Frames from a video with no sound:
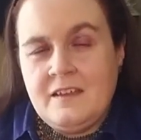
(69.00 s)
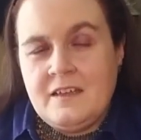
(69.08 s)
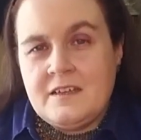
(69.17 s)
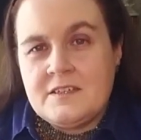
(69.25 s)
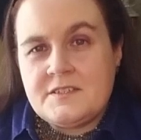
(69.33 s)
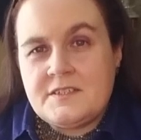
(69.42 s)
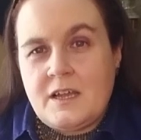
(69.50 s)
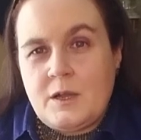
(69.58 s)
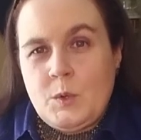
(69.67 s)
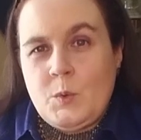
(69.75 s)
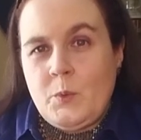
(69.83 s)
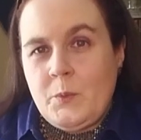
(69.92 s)

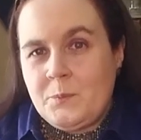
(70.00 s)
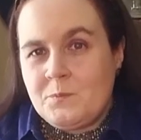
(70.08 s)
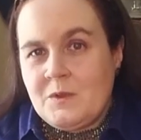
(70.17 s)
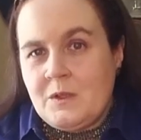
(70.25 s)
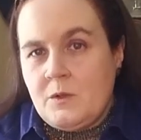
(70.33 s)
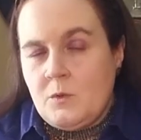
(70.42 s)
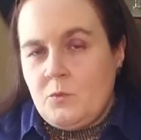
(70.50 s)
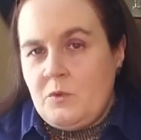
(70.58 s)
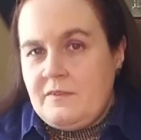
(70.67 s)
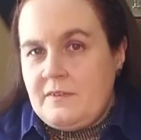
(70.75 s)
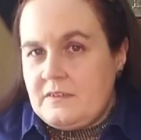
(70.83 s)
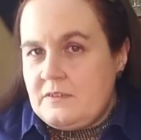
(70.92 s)
So
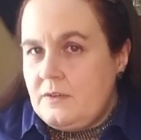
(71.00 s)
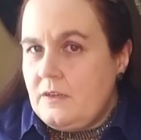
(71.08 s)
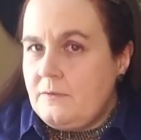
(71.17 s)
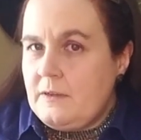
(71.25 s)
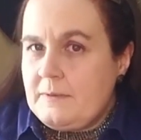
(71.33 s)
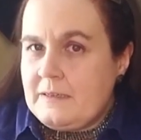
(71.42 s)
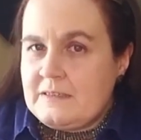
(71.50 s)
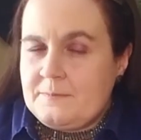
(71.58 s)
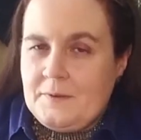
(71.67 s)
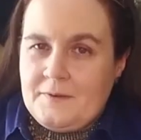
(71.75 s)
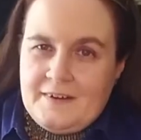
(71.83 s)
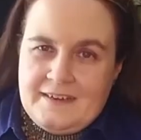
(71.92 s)
we've been
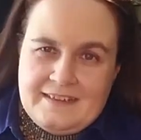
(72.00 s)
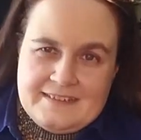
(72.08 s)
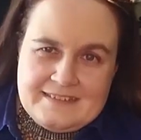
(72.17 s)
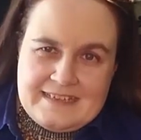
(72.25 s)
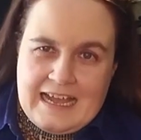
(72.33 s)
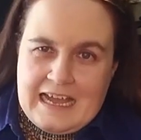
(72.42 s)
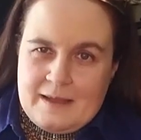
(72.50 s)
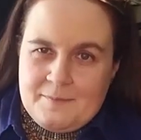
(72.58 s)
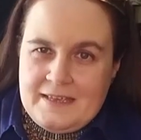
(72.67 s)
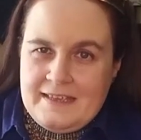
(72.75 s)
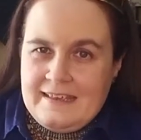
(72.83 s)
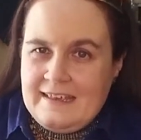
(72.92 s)
exploring this as a
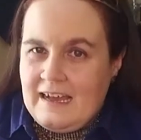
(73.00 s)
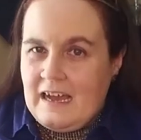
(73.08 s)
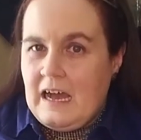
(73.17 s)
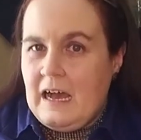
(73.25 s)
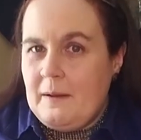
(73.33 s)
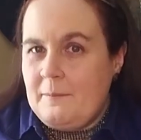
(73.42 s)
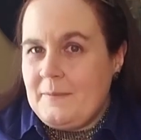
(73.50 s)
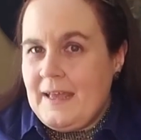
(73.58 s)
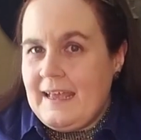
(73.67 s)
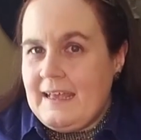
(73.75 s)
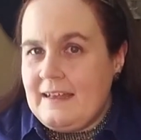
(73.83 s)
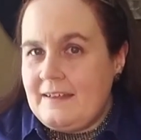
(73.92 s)
hobby,
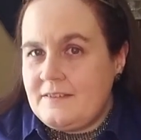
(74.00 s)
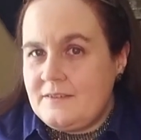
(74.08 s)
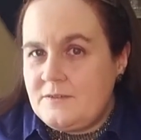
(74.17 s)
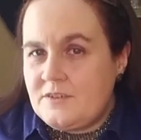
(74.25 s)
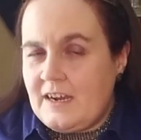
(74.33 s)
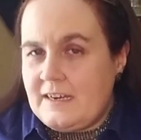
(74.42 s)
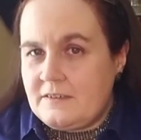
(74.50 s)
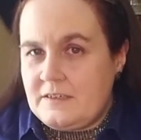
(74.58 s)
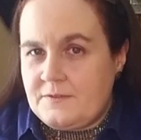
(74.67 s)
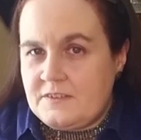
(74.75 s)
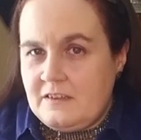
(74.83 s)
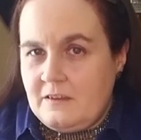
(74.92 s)
and trying out
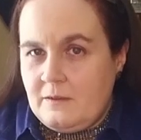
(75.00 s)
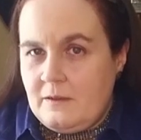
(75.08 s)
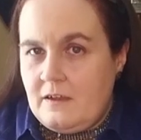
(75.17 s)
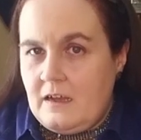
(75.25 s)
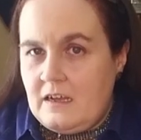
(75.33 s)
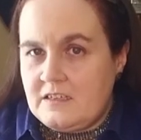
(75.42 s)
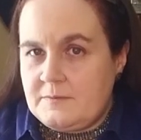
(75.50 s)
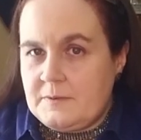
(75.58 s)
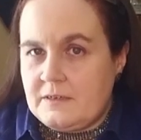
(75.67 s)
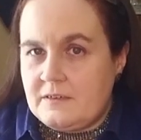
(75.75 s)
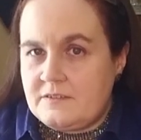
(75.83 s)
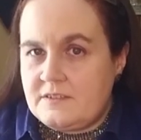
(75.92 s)
different
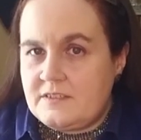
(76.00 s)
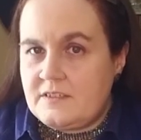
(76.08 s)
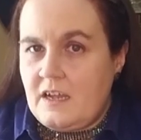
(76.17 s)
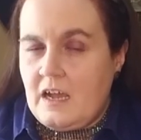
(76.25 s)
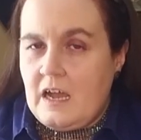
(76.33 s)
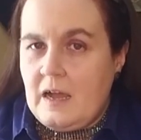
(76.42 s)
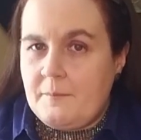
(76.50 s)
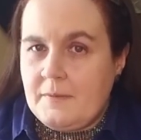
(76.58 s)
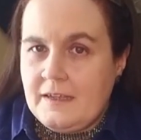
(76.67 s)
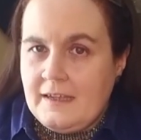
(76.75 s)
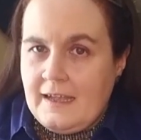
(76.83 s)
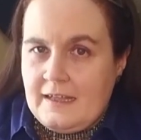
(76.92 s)
spirits.
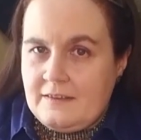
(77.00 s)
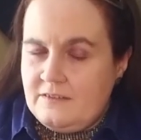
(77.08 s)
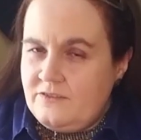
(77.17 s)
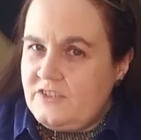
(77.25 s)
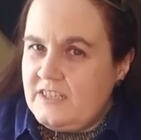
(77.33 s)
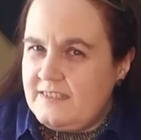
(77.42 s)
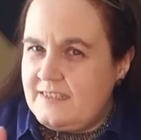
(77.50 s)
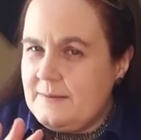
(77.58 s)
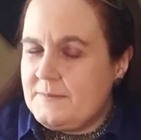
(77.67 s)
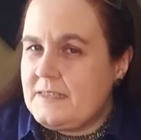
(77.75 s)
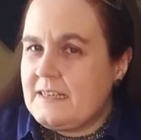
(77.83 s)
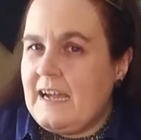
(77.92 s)
And gin
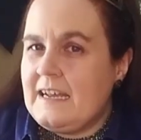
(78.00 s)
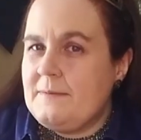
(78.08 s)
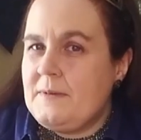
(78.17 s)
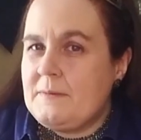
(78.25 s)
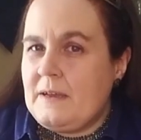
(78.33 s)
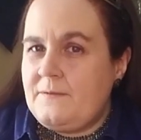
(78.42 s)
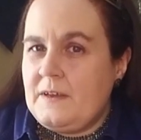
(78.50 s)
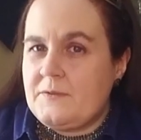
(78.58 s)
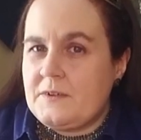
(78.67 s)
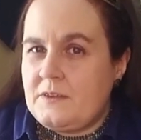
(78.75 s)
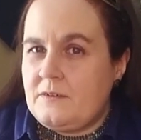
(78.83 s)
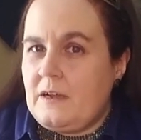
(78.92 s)
seems to kind of be my
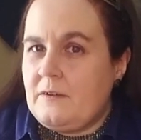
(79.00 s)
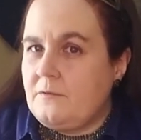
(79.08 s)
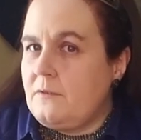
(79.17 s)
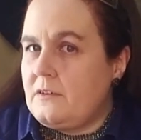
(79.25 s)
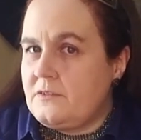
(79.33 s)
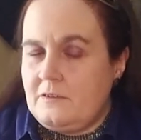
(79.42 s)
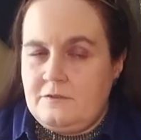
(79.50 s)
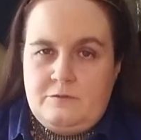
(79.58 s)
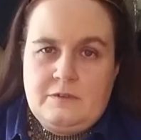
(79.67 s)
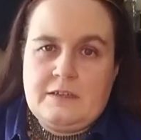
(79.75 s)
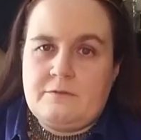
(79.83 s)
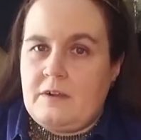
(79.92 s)
favorite, though I also do
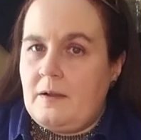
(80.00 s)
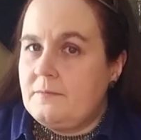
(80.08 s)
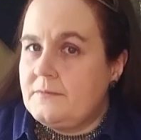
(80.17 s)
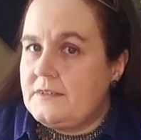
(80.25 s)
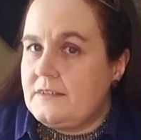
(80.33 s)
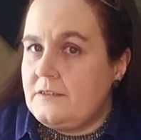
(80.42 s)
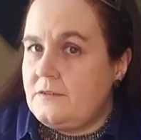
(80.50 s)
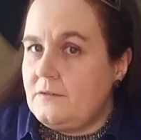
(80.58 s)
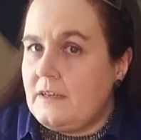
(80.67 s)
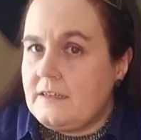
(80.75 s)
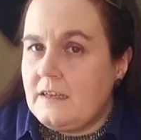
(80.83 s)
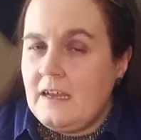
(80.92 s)
like rums, and I've
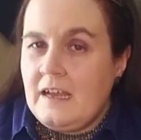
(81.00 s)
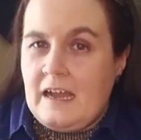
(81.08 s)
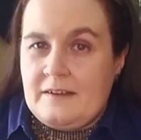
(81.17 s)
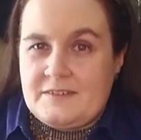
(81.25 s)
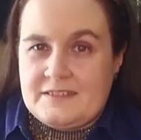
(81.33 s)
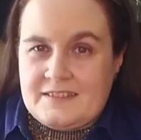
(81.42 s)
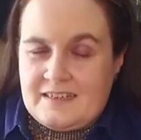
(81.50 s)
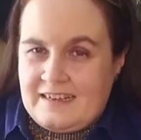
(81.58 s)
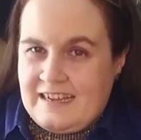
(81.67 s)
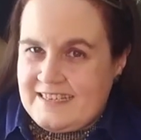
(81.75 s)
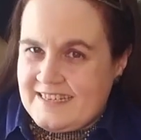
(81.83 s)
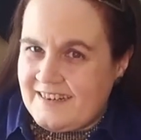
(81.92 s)
just
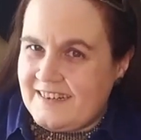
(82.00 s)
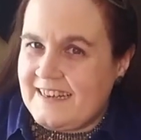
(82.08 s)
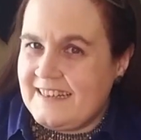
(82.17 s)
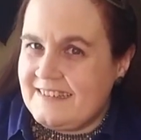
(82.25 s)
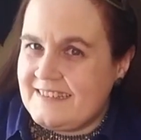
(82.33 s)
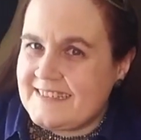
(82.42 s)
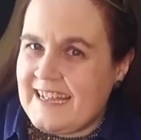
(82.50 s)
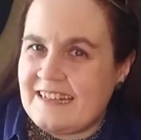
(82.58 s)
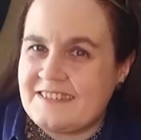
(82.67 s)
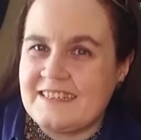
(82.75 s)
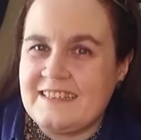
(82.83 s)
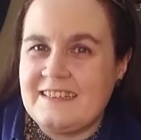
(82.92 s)
started getting the
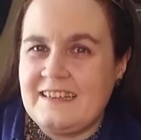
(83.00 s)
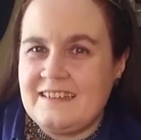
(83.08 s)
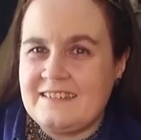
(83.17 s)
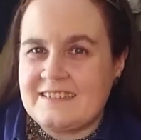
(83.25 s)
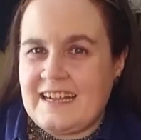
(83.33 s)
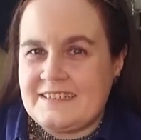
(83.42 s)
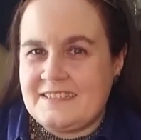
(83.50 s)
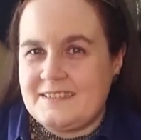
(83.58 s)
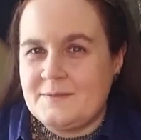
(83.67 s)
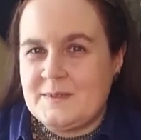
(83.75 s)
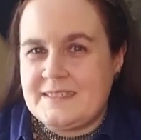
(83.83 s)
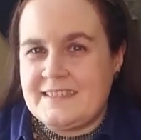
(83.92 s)
scotches
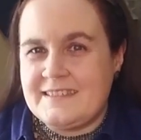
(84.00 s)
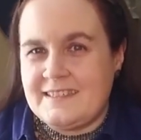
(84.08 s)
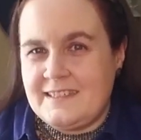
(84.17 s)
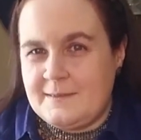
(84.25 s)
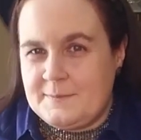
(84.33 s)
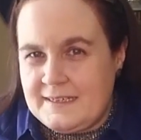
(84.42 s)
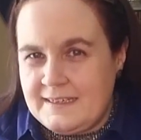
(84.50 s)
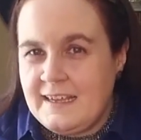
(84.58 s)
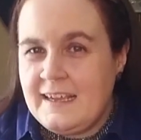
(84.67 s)
and whiskeys a little bit.